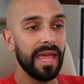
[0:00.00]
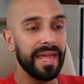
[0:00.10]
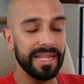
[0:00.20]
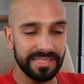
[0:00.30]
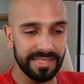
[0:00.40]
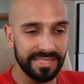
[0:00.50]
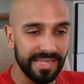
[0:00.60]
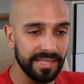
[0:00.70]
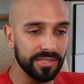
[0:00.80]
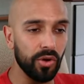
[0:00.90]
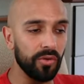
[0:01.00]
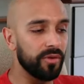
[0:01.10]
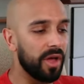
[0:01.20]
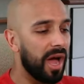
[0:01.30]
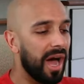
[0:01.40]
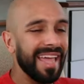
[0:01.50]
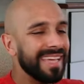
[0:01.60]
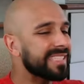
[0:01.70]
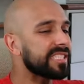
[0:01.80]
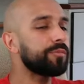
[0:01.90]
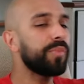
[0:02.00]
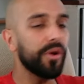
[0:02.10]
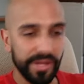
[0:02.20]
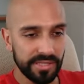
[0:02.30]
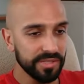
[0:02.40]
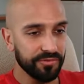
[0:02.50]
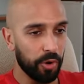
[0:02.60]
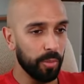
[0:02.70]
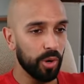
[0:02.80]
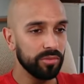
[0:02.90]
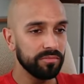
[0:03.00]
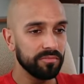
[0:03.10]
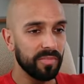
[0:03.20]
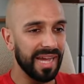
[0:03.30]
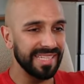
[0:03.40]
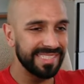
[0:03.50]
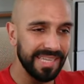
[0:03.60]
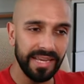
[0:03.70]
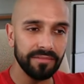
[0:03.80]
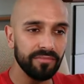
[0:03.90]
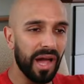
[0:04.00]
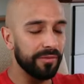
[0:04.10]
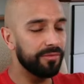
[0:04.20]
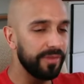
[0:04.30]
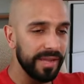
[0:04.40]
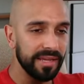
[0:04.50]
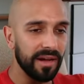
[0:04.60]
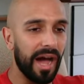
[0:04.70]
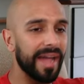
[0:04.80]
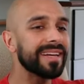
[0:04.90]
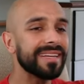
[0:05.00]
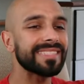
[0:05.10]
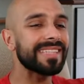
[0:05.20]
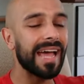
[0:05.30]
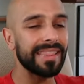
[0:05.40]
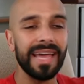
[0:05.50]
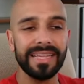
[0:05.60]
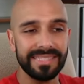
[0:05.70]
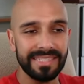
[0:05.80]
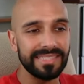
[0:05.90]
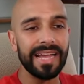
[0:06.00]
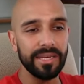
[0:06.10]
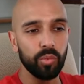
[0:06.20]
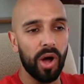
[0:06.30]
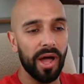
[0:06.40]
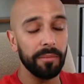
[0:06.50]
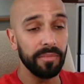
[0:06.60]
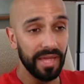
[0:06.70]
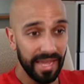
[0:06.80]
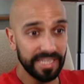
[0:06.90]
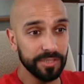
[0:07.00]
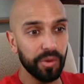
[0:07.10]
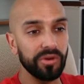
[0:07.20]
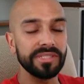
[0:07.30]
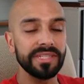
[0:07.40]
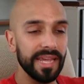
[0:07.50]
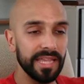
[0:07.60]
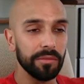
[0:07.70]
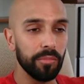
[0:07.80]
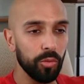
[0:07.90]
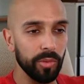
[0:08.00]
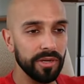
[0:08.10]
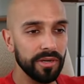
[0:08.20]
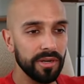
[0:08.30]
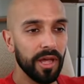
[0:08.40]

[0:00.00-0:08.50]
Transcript: It's the sense of I experience FOMO, I see it, I feel it, I understand that it's exactly what I'm experiencing in the moment,